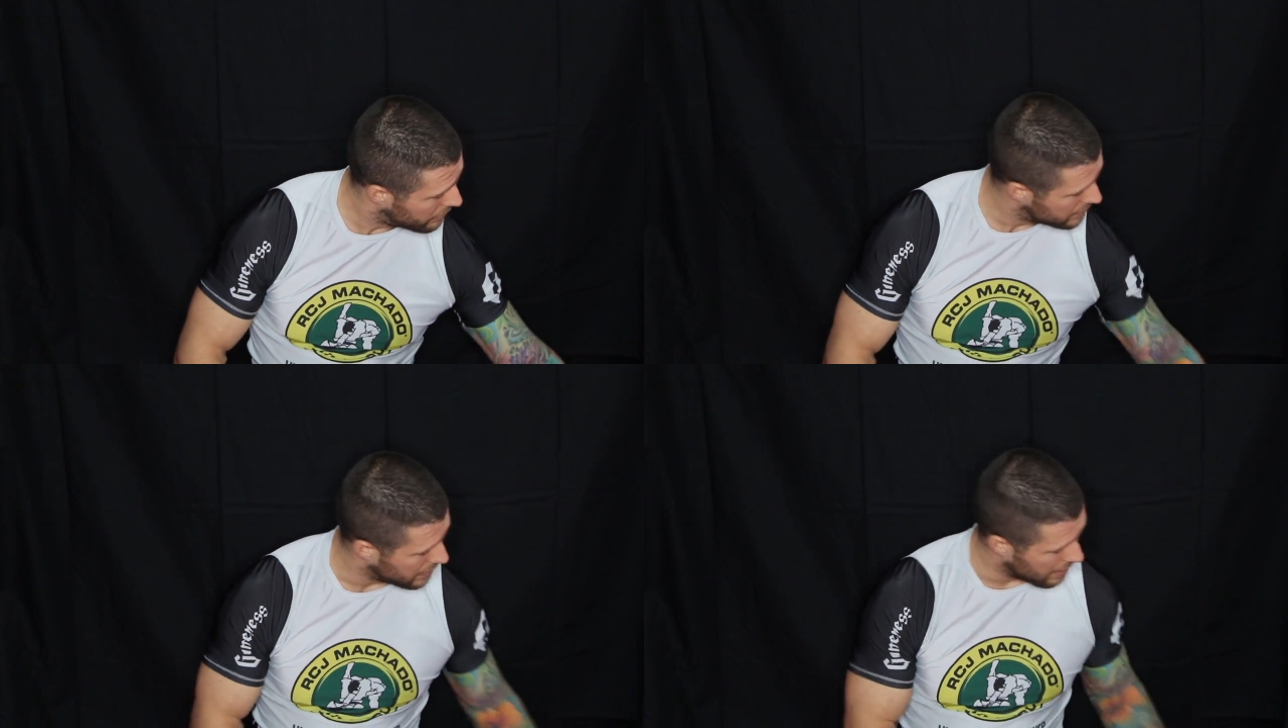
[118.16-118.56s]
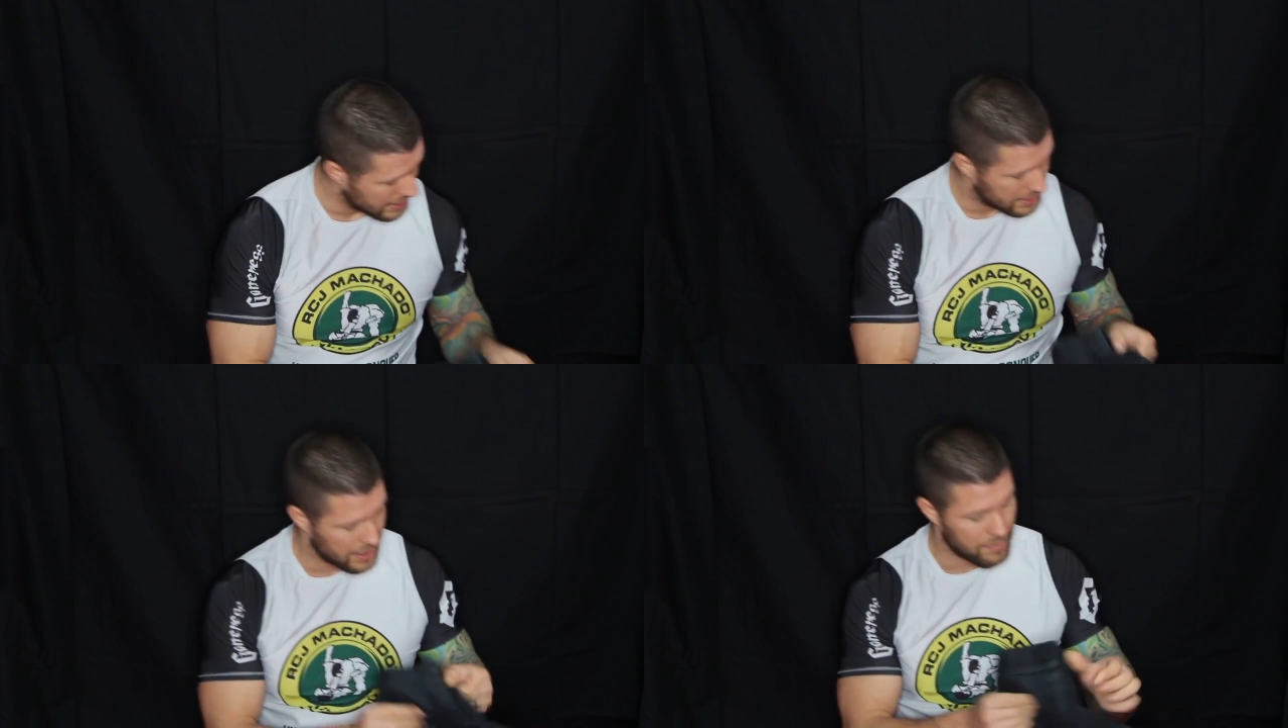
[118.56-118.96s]
if it's a
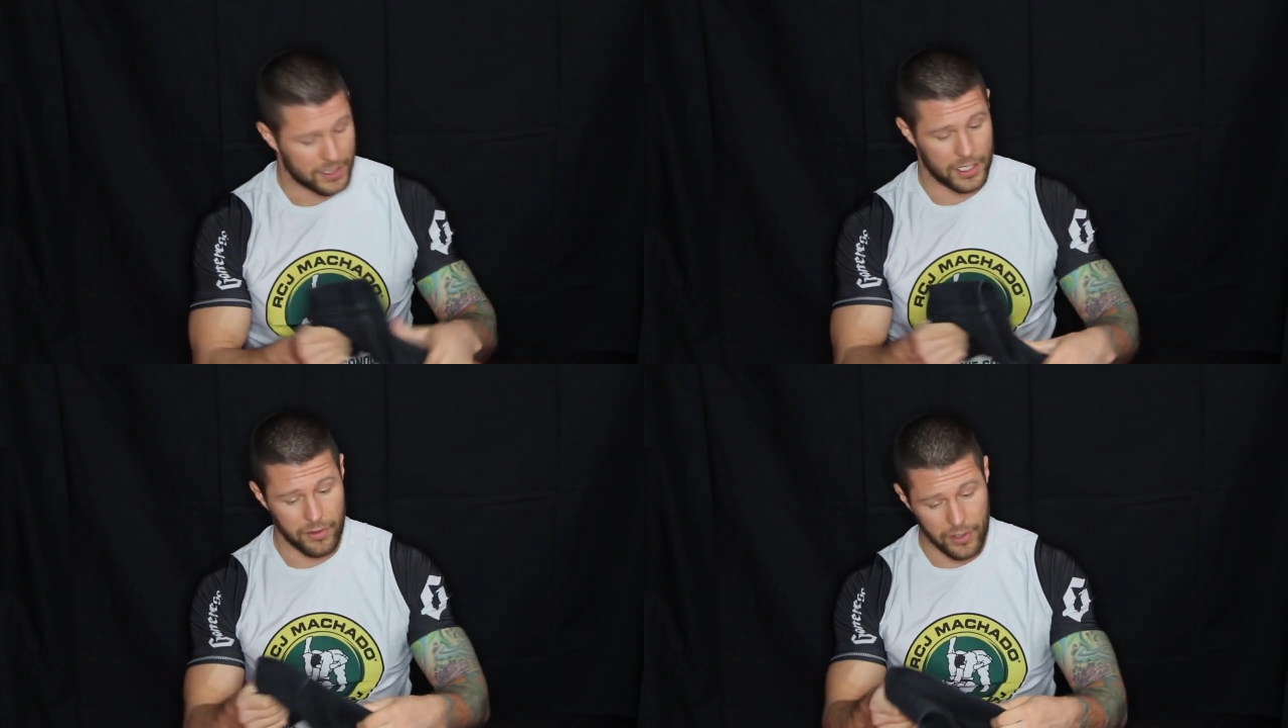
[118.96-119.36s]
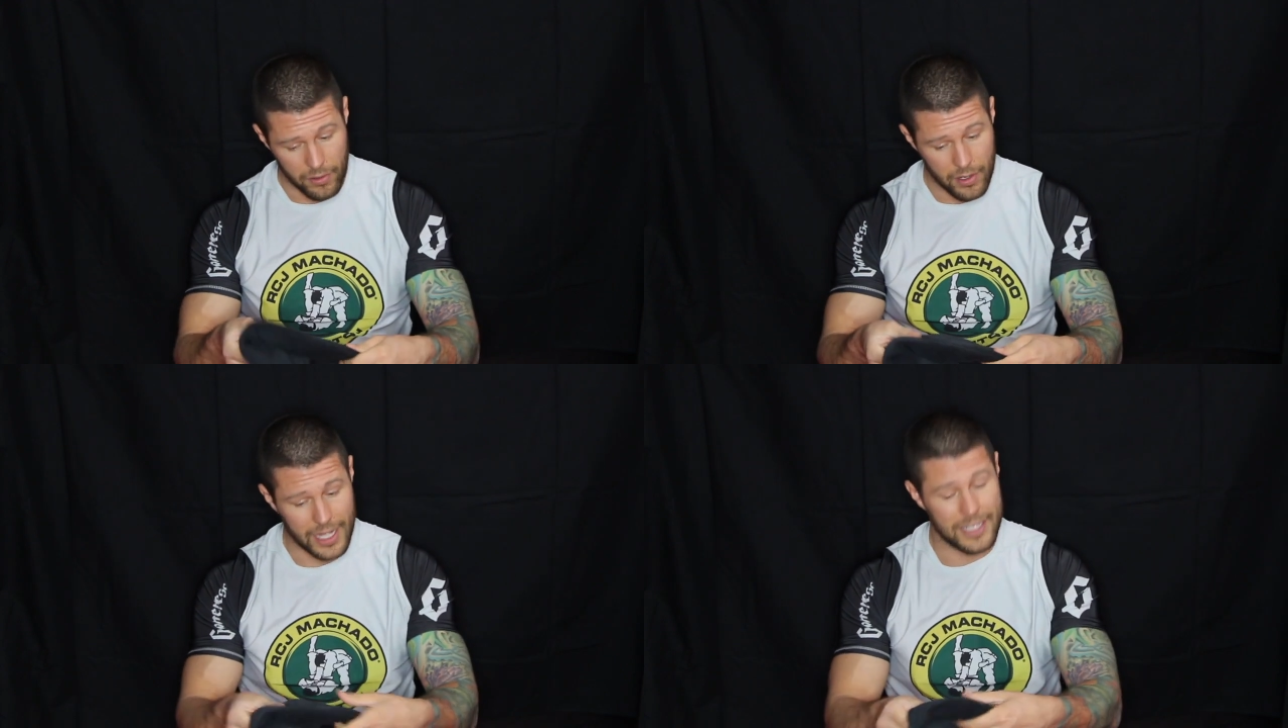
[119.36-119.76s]
nice thin
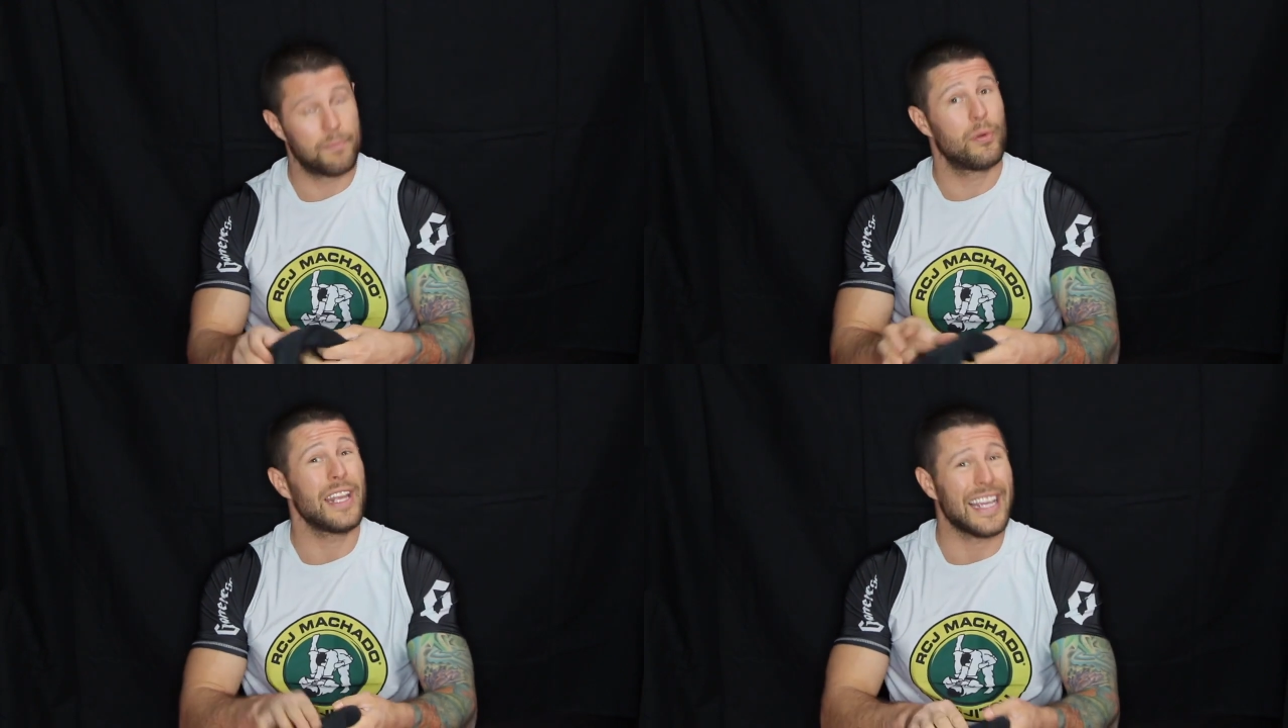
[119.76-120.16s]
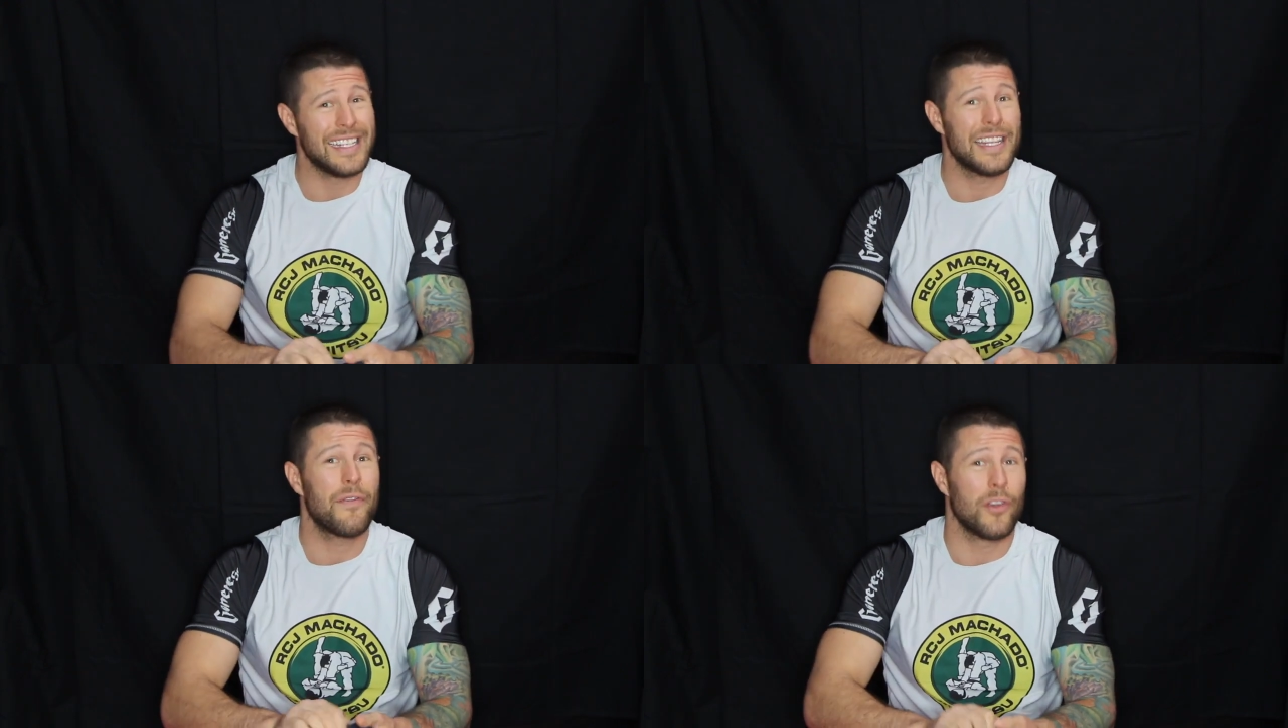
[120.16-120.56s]
material, it's pretty
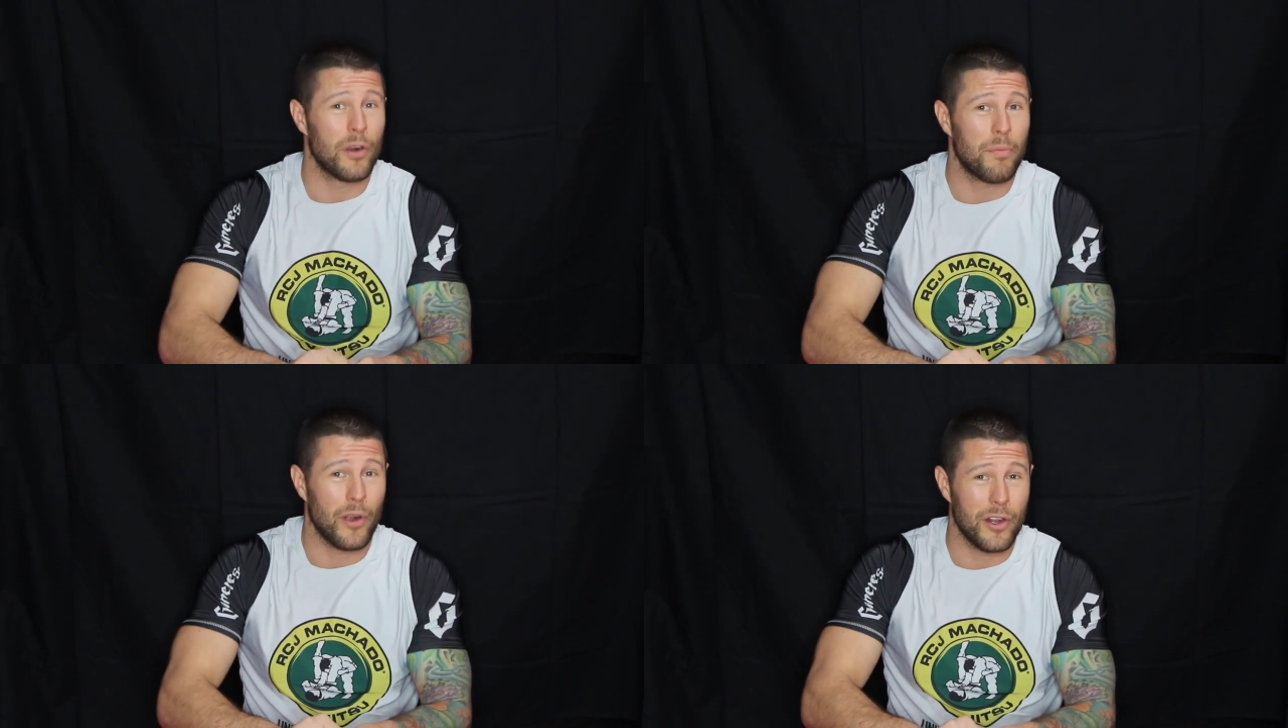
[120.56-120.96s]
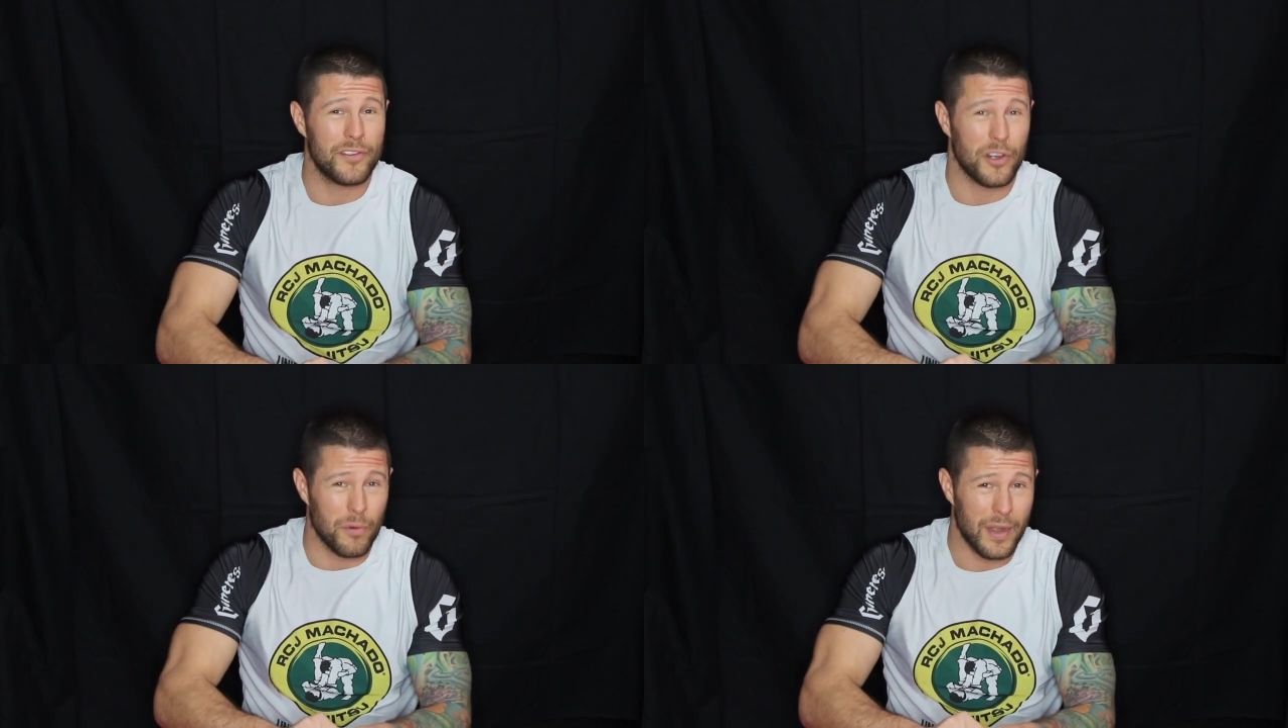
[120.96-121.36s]
easy for your
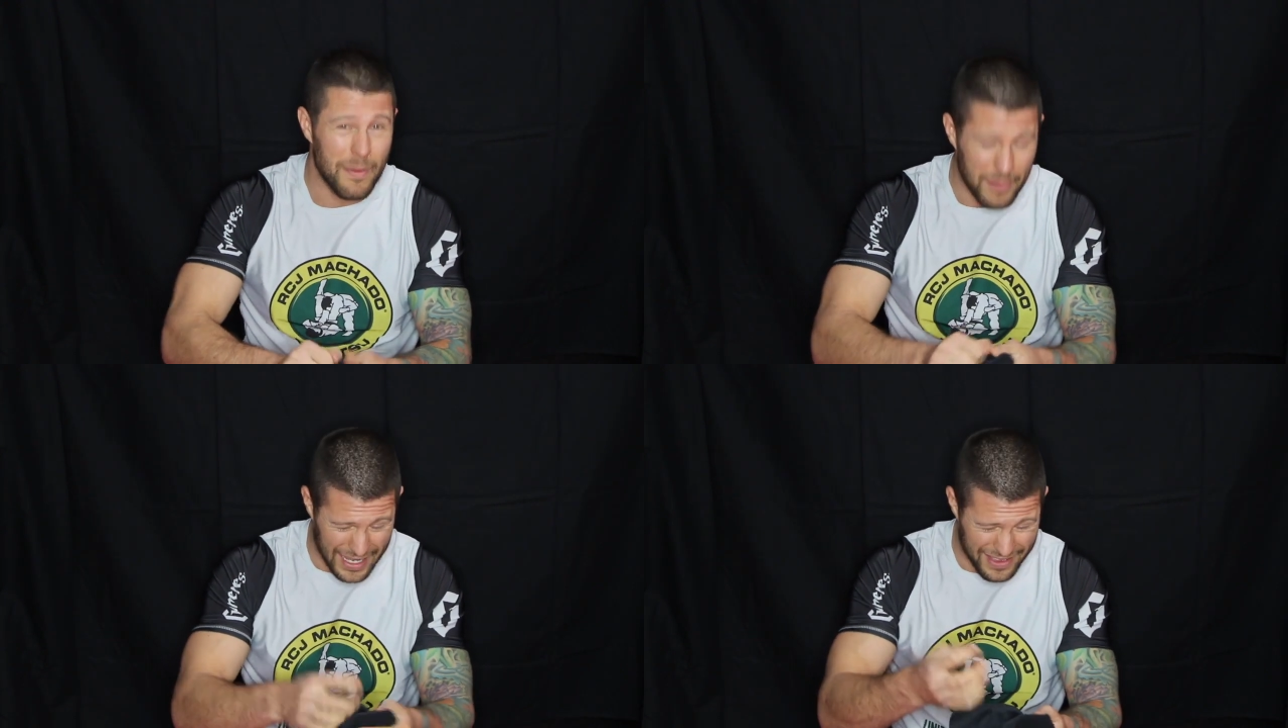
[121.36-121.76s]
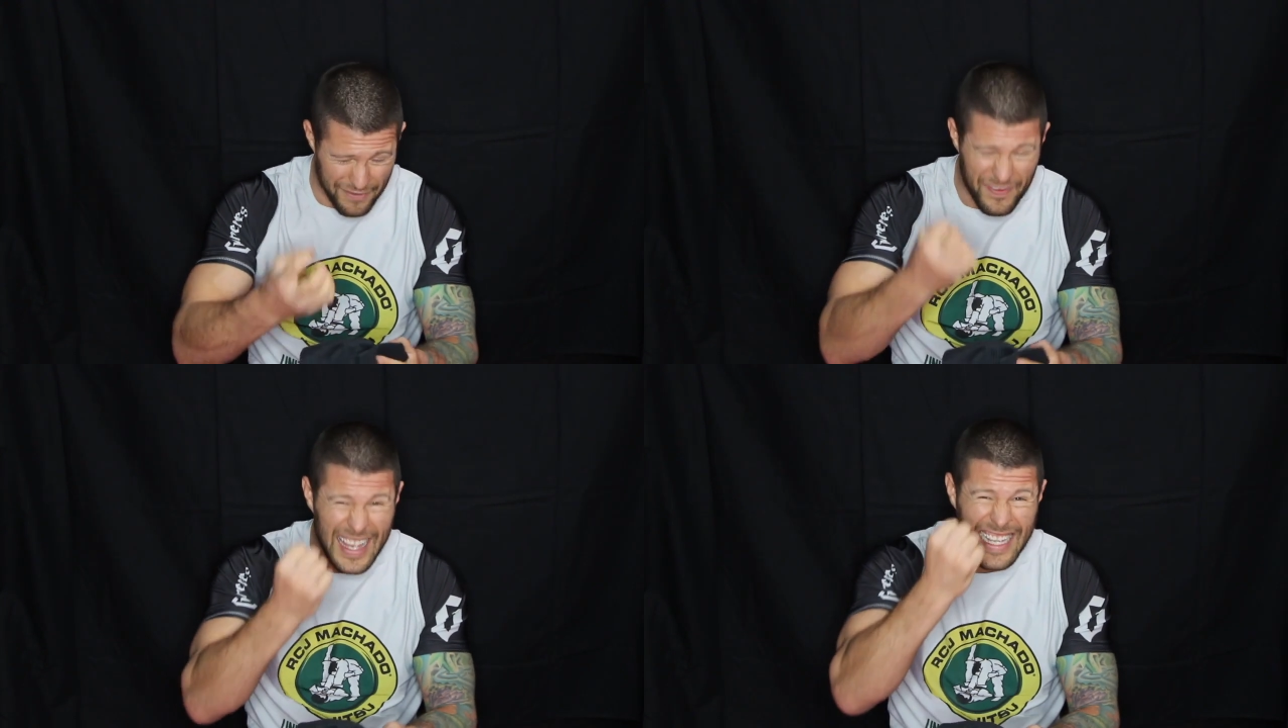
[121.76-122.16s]
opponent to grip, get their
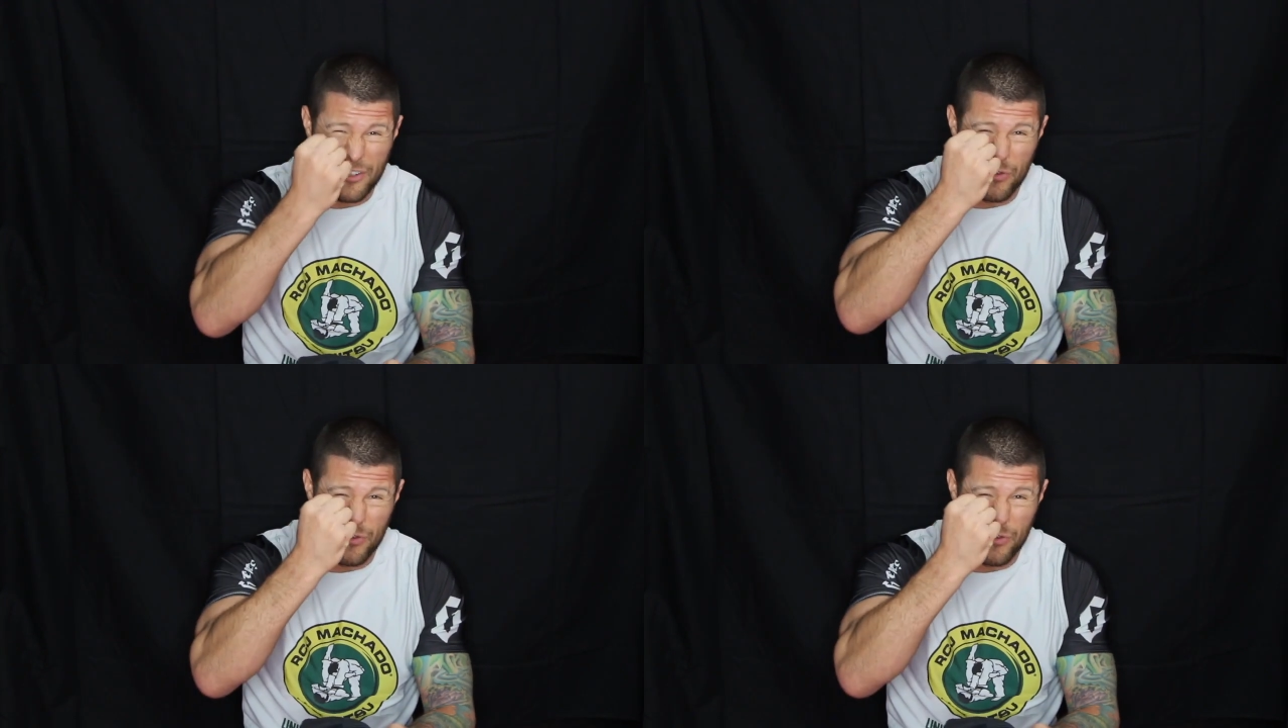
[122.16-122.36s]
fingers